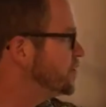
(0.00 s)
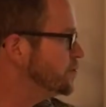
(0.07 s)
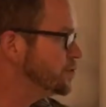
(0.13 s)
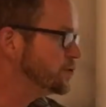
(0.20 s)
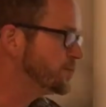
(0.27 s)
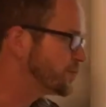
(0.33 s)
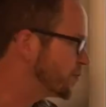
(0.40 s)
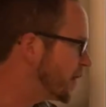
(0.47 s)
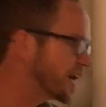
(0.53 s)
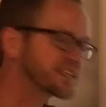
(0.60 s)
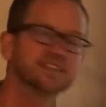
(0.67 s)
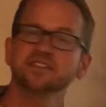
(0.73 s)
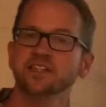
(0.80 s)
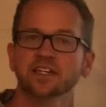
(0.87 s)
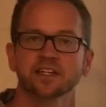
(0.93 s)
you
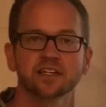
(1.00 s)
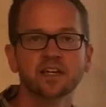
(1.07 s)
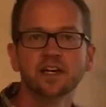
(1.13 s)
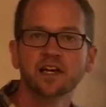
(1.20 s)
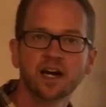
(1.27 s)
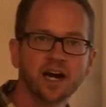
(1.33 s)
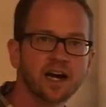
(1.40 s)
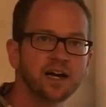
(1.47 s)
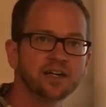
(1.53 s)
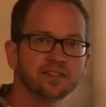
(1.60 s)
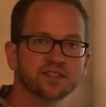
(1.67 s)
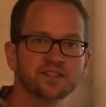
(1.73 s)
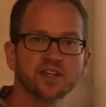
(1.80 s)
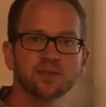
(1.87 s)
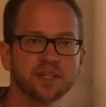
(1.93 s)
practicing
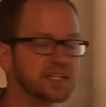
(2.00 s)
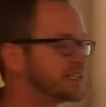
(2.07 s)
some of